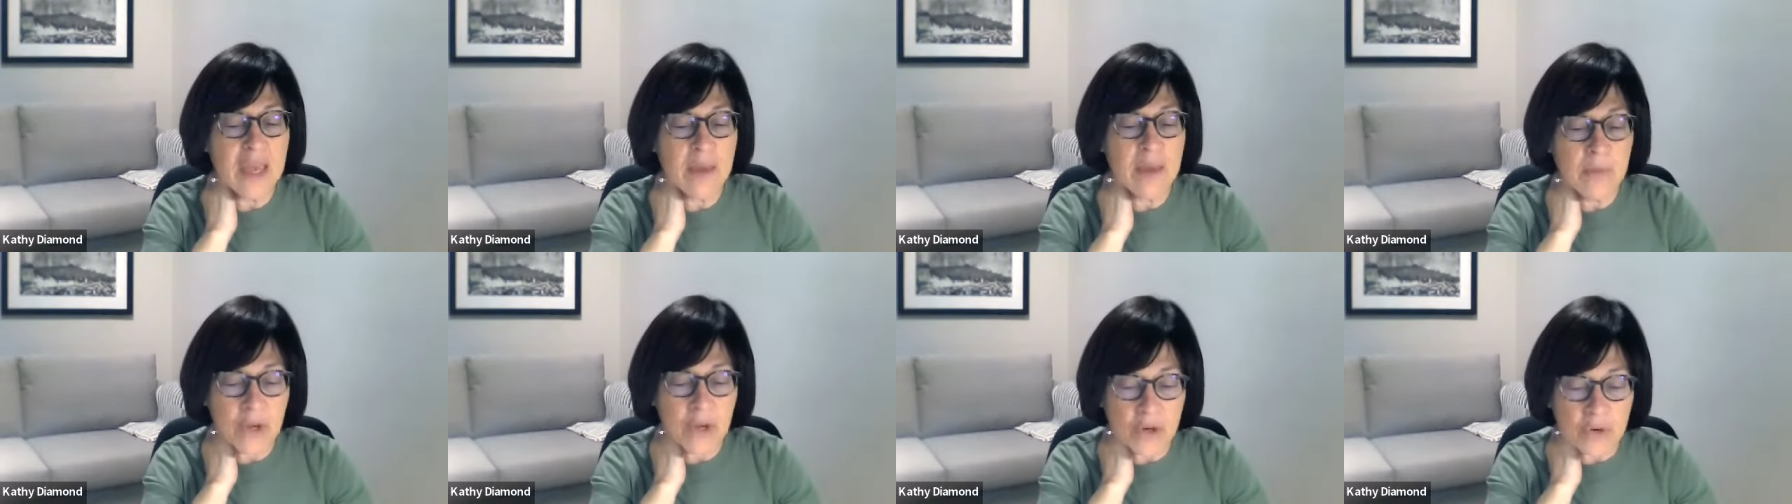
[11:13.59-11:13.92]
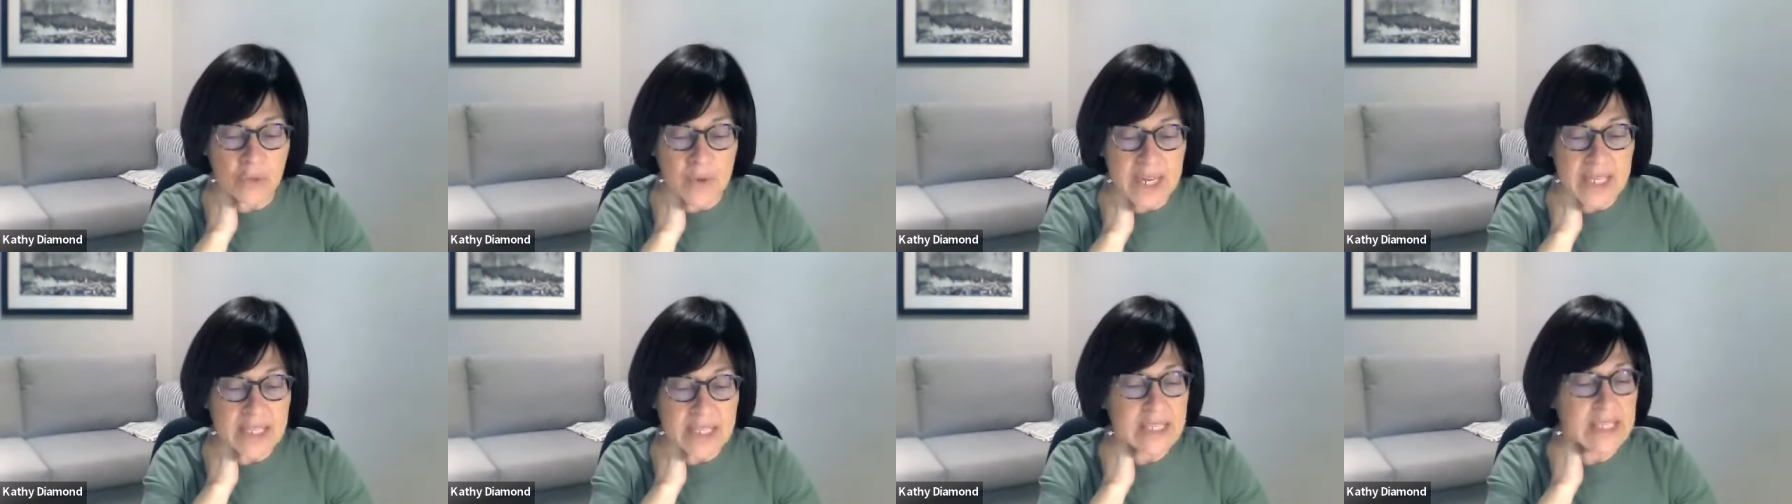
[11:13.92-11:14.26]

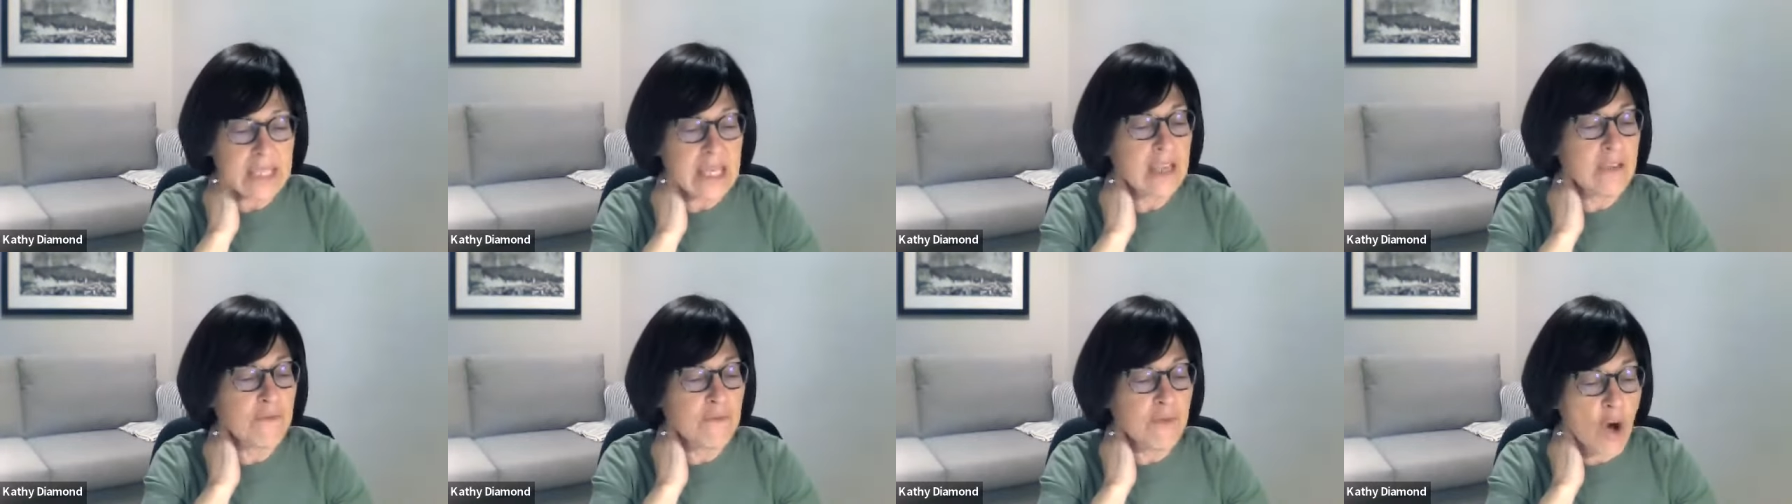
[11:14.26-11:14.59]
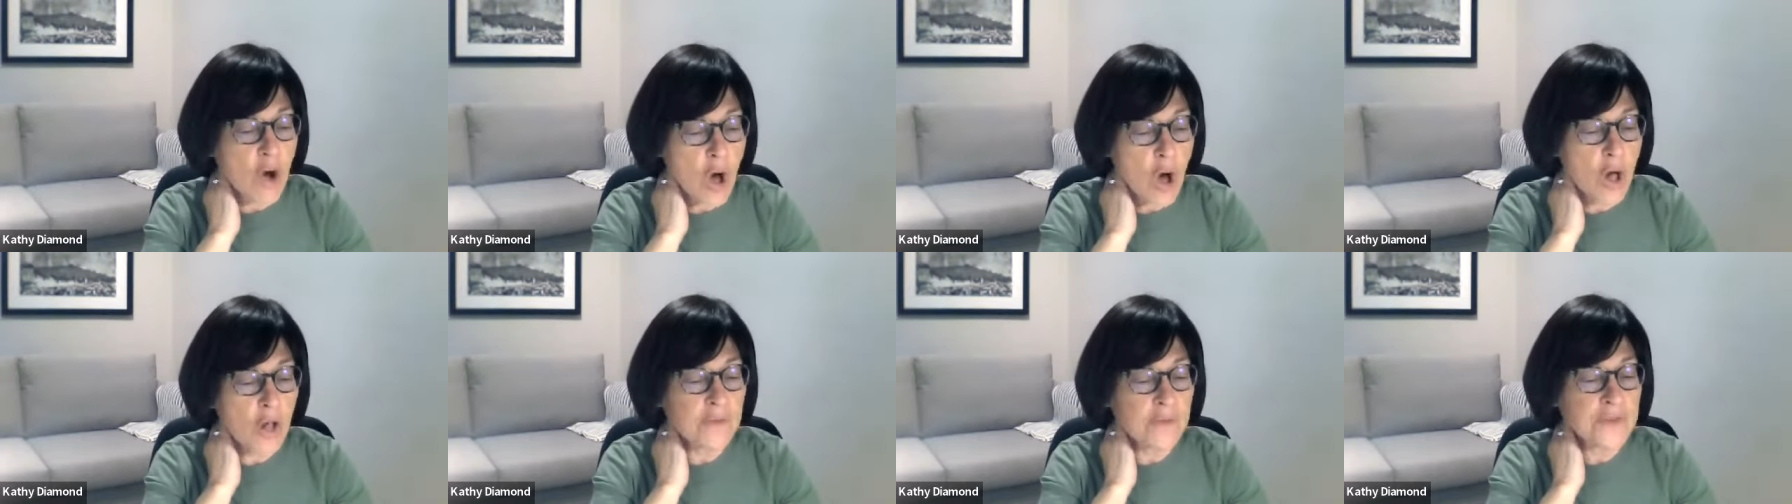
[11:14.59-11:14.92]
immigrants
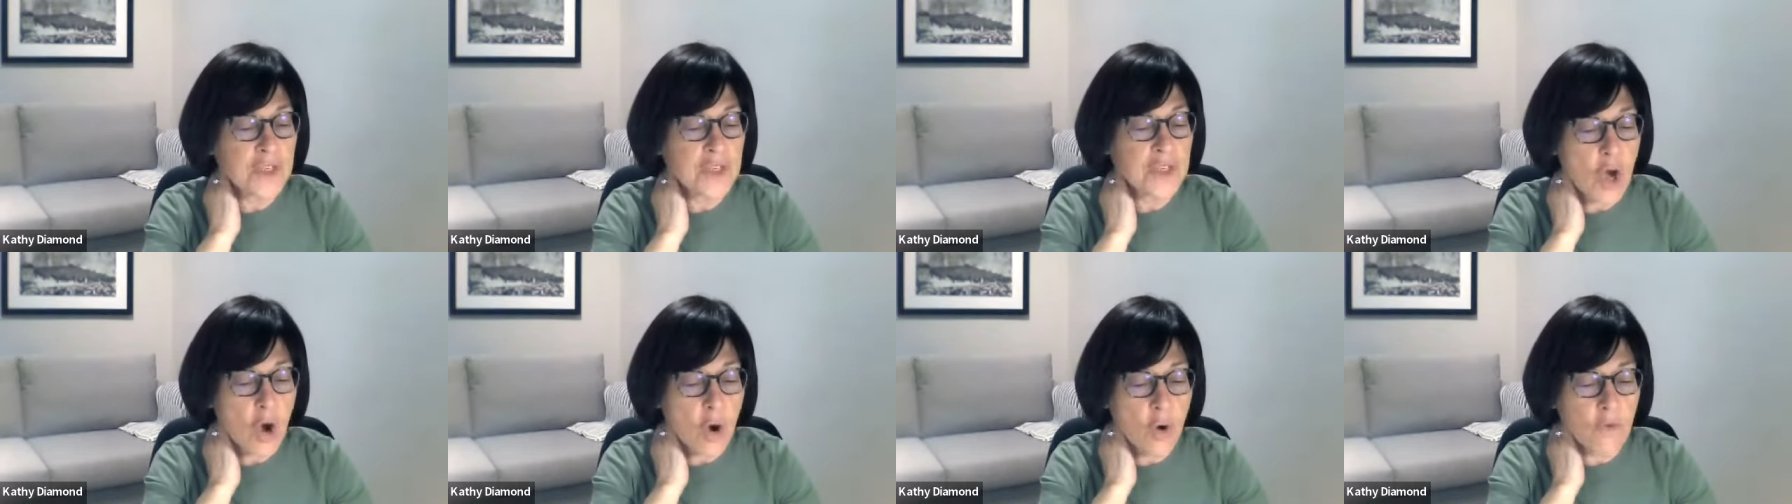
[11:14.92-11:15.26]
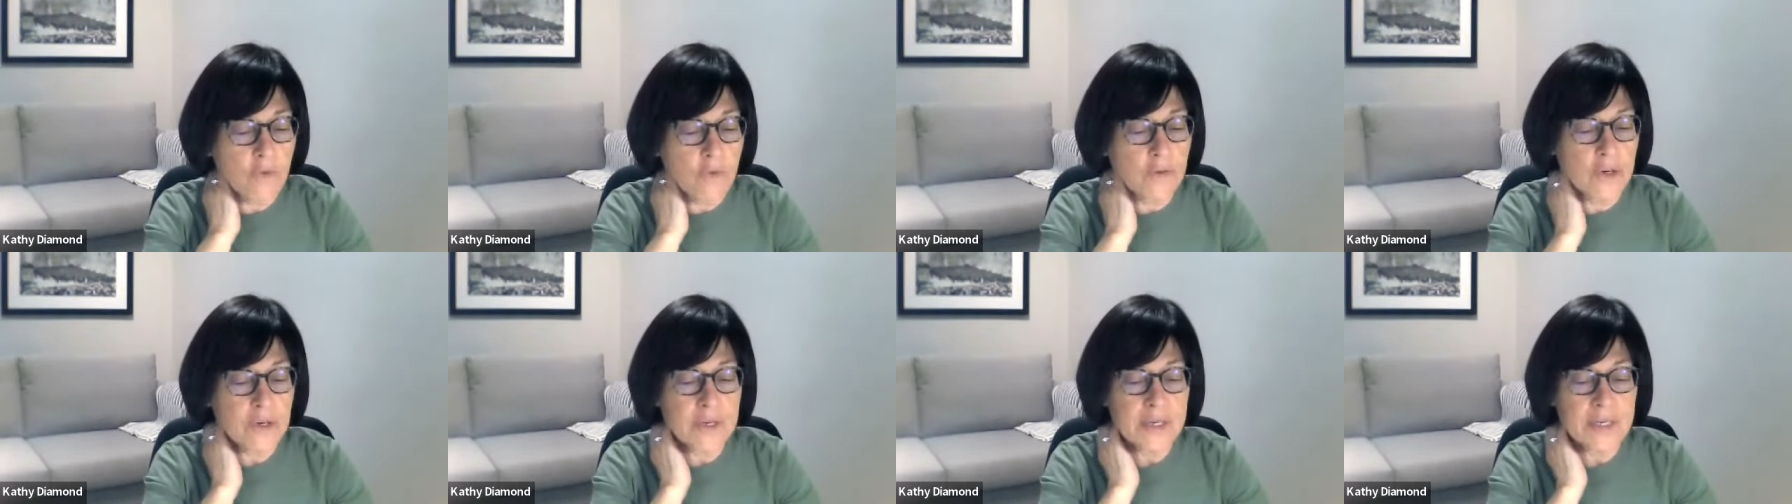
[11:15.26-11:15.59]
evolves
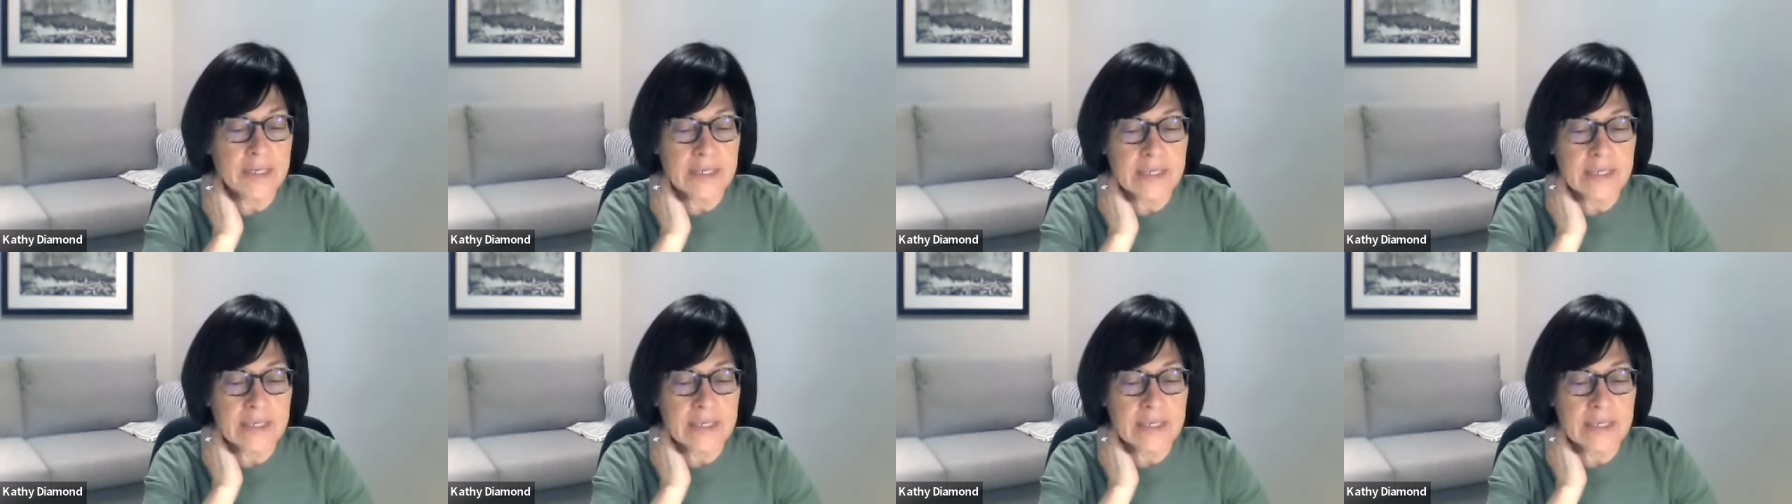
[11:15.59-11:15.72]
over